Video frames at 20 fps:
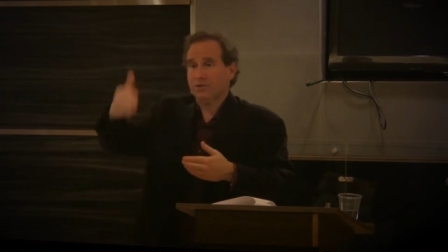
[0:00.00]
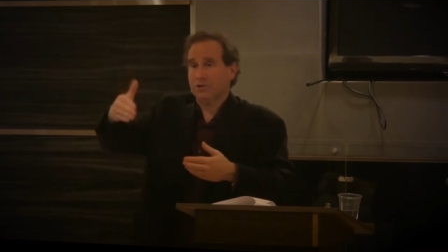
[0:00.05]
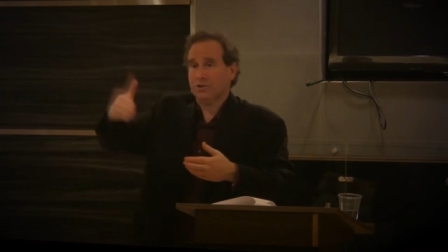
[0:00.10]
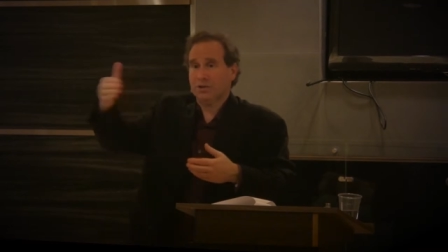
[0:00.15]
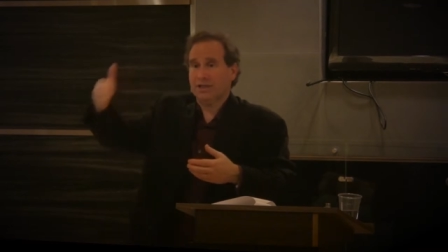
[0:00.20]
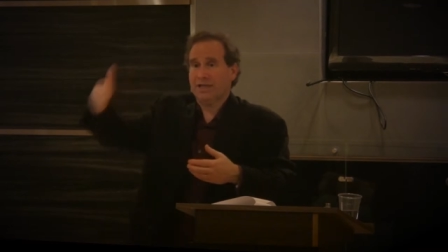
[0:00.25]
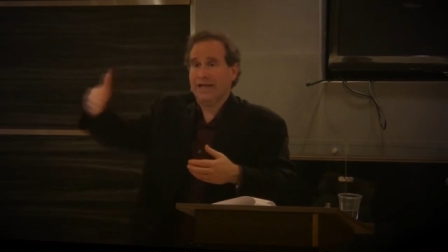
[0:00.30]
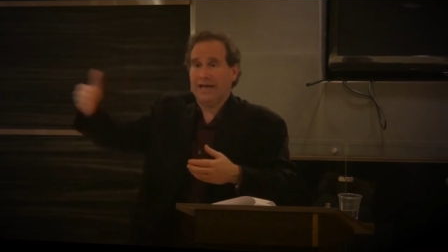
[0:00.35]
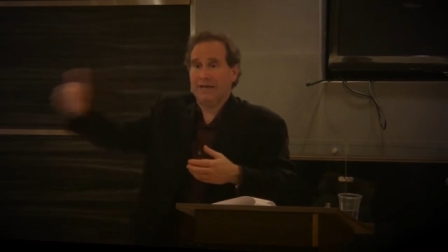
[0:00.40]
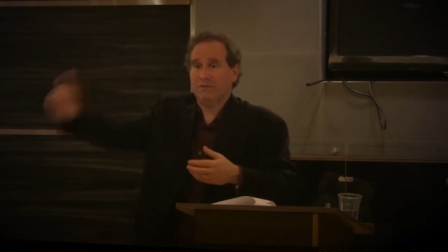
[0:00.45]
you're
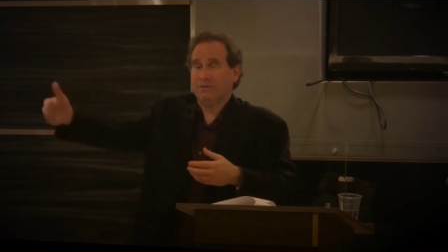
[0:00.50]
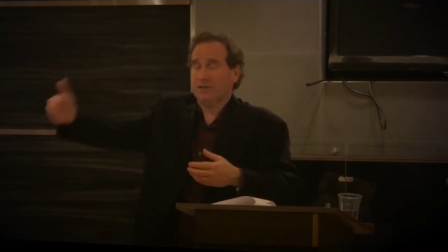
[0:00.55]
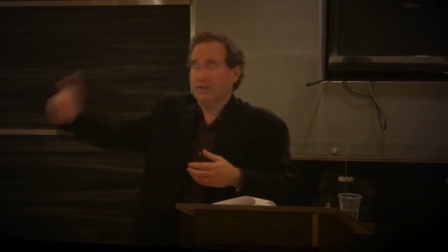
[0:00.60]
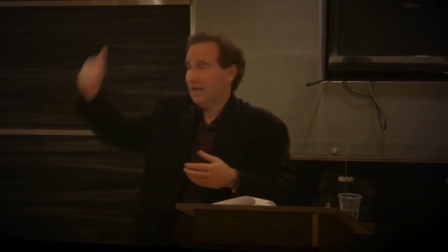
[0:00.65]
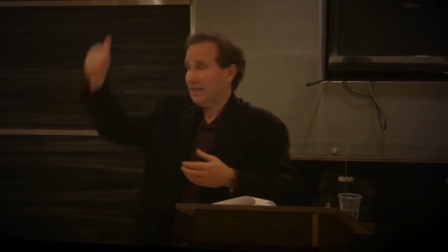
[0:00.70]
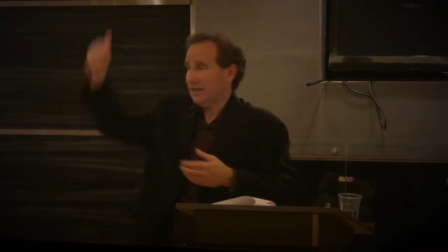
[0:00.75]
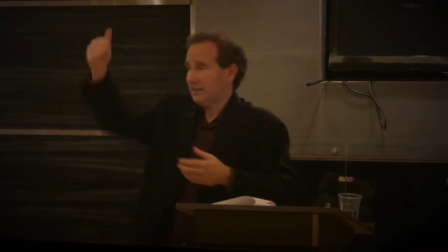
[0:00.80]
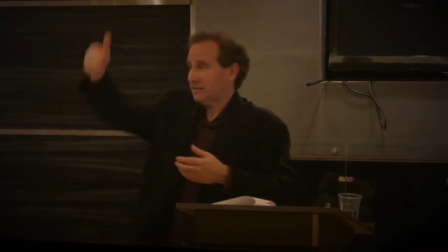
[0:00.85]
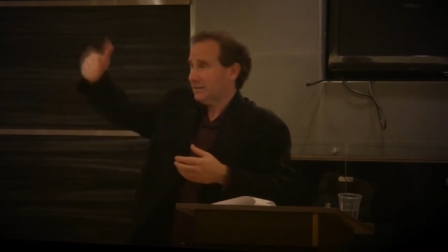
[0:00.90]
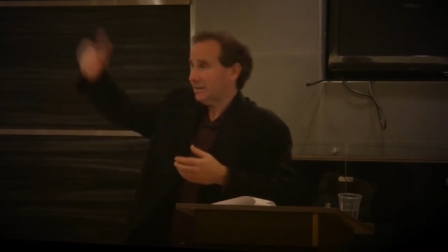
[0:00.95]
going to have a
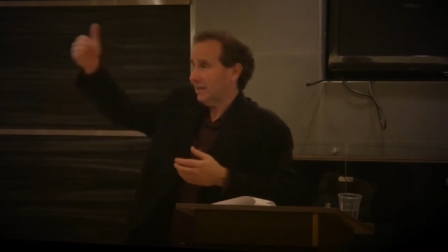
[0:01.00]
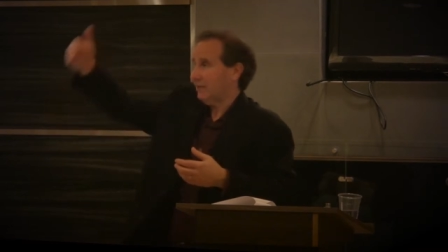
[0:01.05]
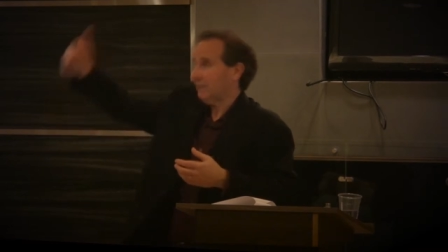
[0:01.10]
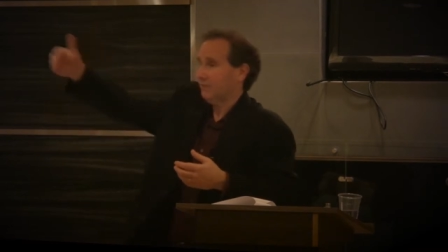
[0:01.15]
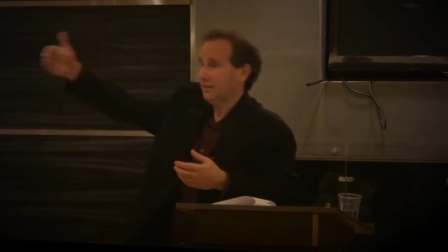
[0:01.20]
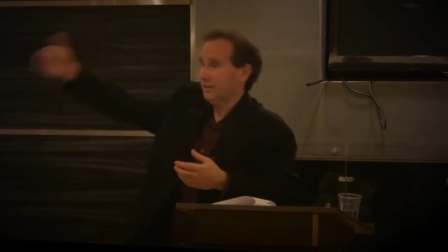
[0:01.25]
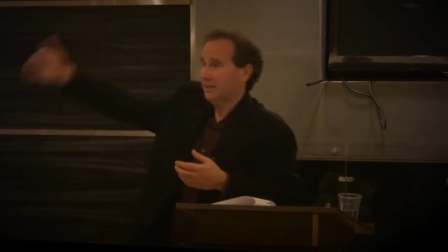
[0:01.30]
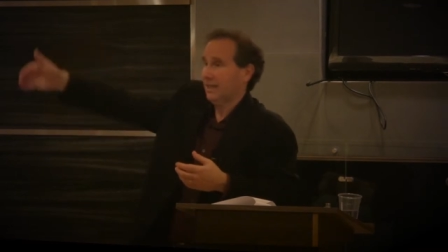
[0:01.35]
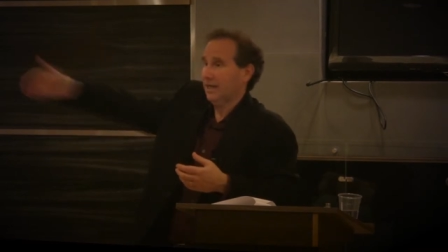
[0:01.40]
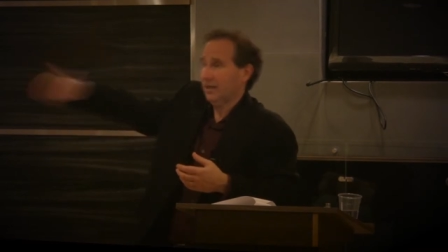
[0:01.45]
lot of
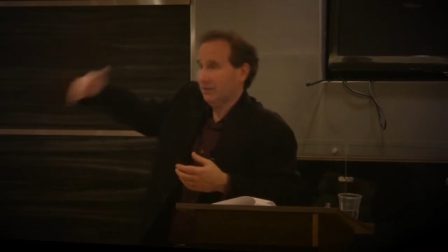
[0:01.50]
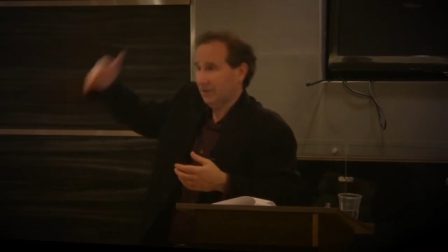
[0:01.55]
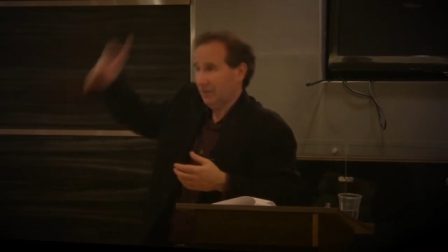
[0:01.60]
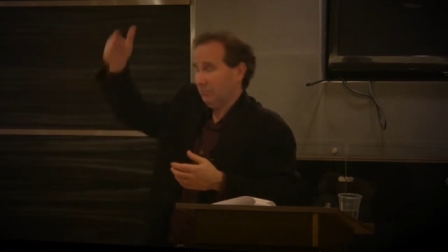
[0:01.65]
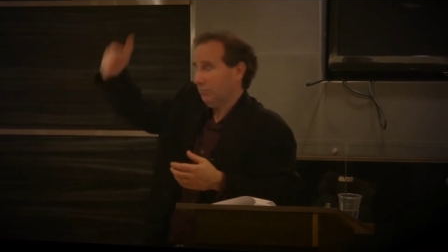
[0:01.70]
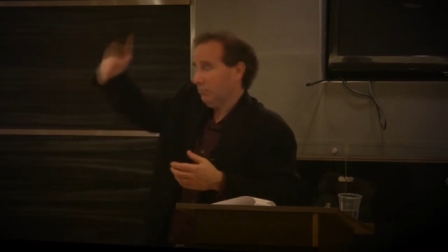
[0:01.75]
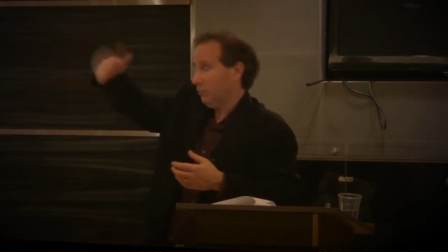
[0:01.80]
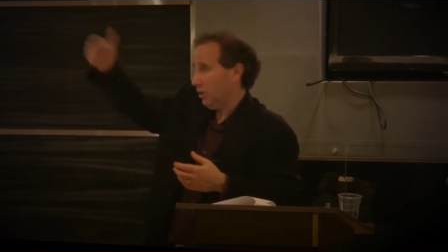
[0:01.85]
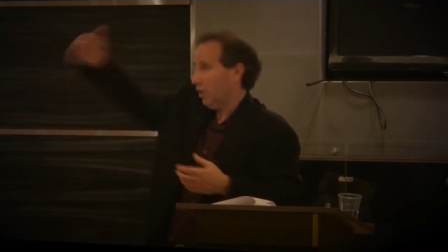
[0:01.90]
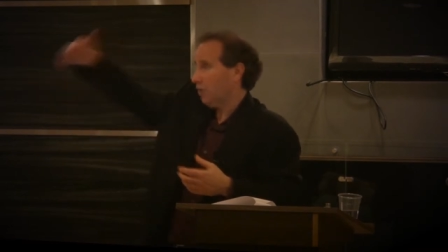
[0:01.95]
stuff in there
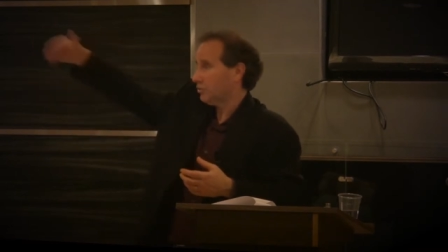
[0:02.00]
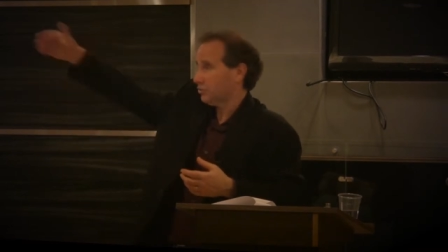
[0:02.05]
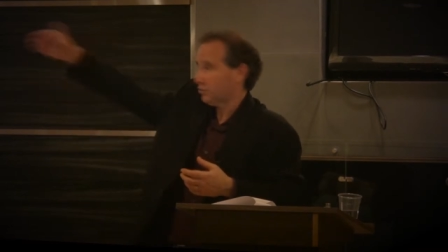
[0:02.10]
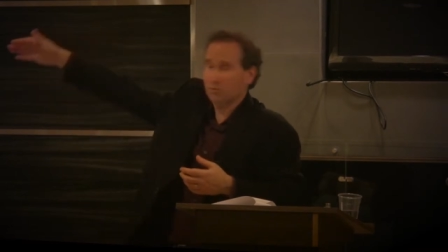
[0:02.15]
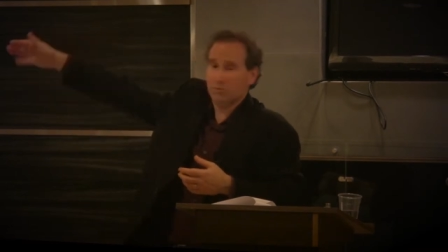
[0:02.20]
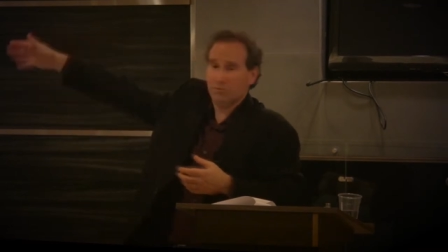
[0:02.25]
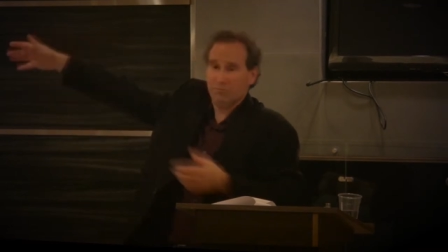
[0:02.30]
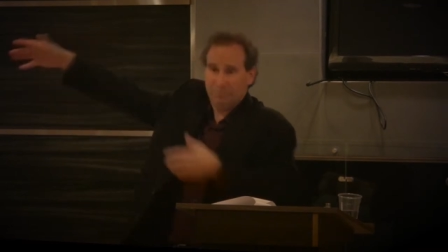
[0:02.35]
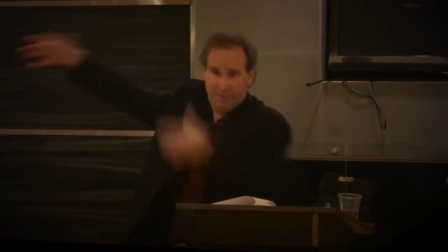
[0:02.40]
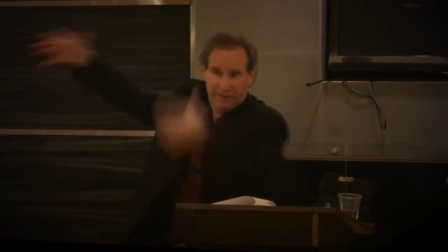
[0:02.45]
that would
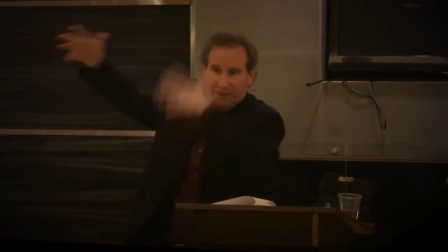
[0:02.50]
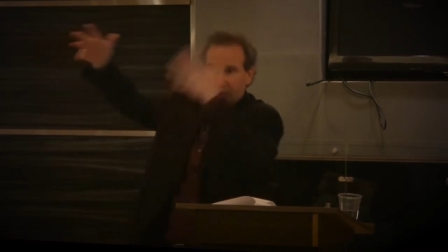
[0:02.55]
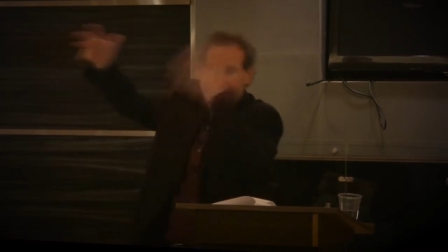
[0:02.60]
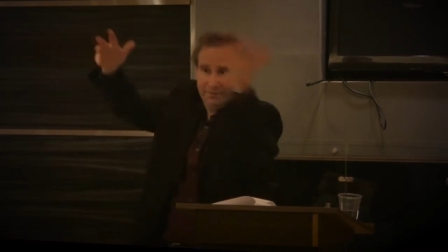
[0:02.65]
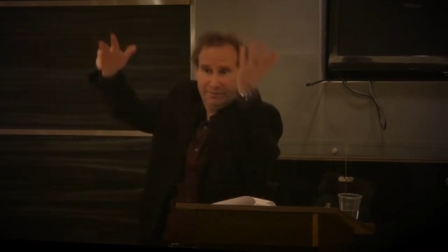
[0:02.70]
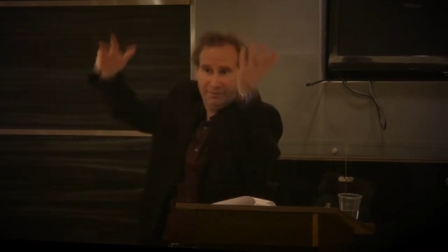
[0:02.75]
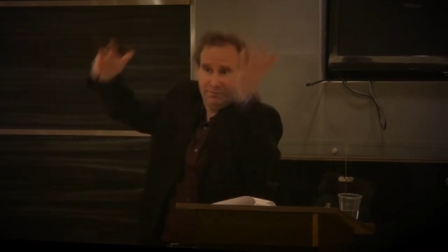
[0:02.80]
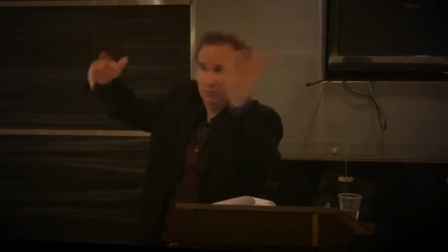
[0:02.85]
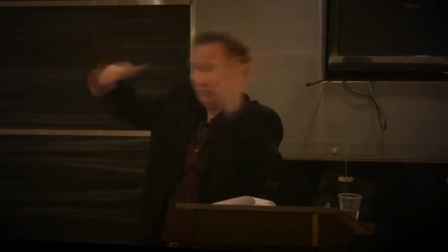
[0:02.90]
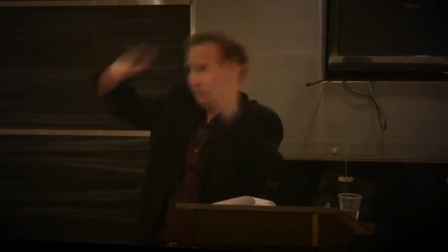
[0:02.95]
also have been
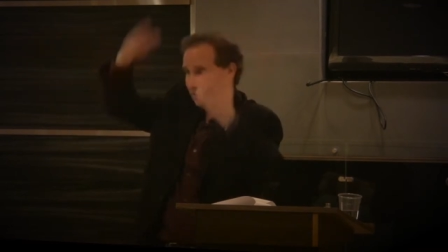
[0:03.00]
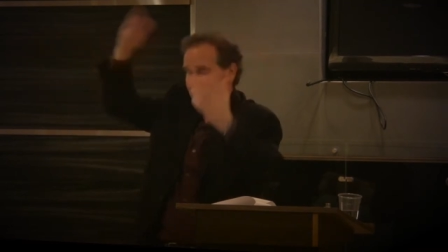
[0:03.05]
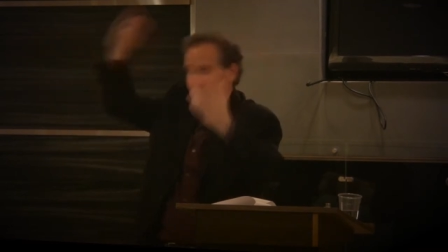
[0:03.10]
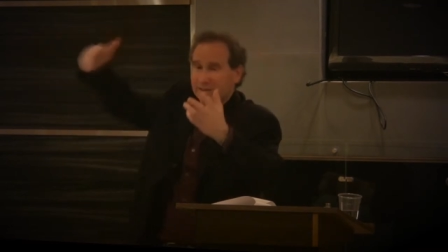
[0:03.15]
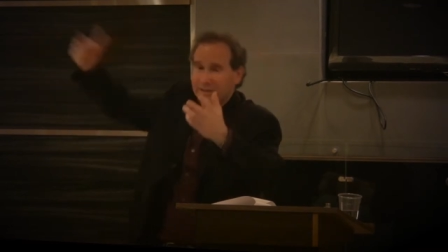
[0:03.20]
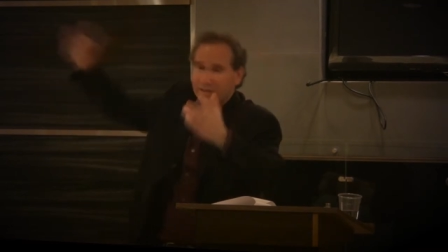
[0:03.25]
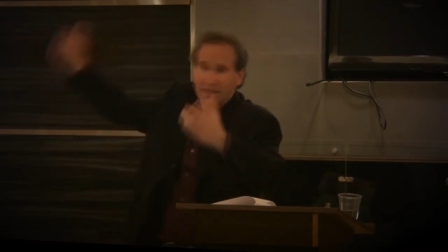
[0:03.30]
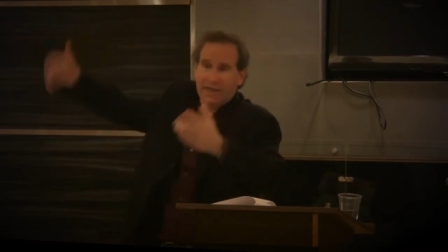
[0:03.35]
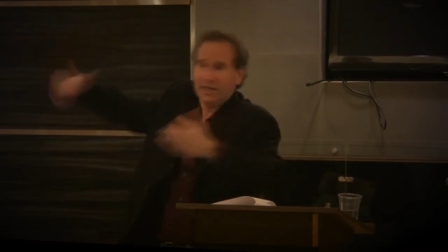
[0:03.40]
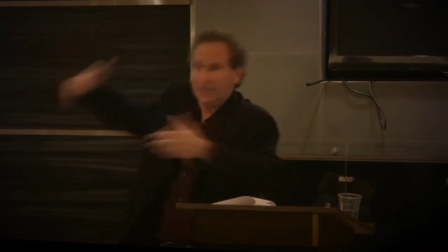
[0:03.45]
in the movie
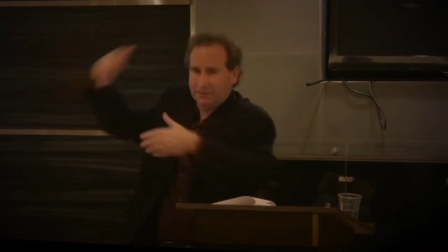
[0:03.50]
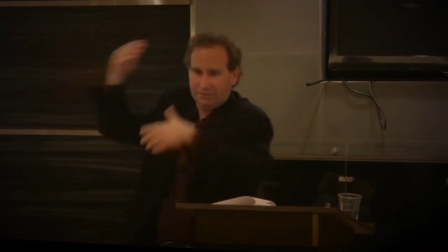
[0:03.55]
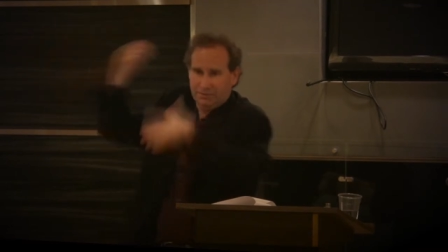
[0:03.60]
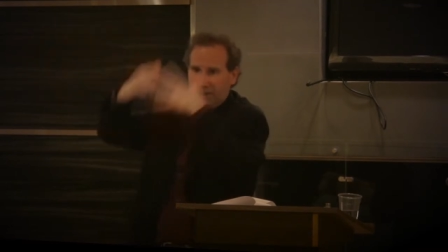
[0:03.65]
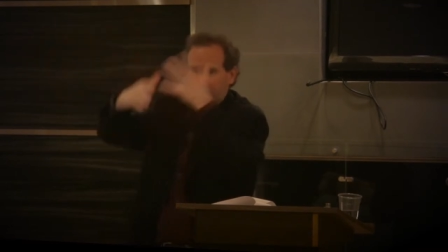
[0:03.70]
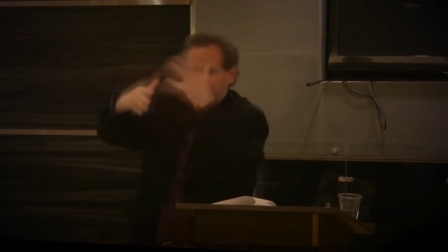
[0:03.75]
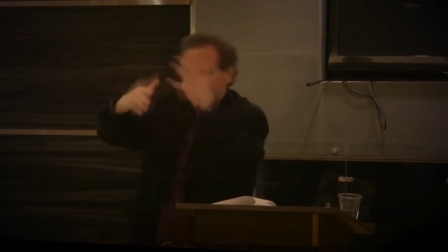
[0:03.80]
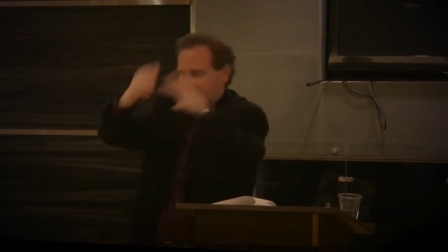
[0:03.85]
Titanic, right?